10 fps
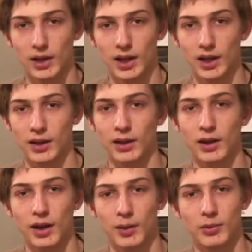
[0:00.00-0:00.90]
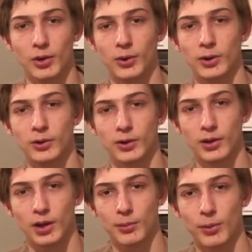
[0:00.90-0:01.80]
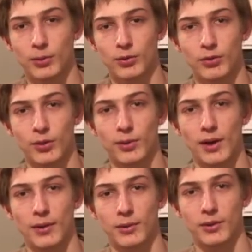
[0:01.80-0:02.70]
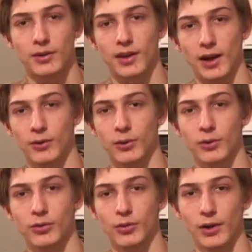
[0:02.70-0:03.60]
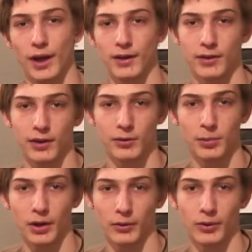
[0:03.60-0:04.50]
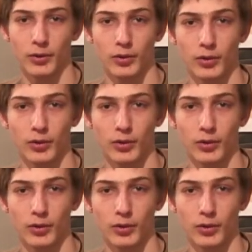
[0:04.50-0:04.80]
Hi, I'm Noah, and I'm going to show you how you can download a free anti-spyware.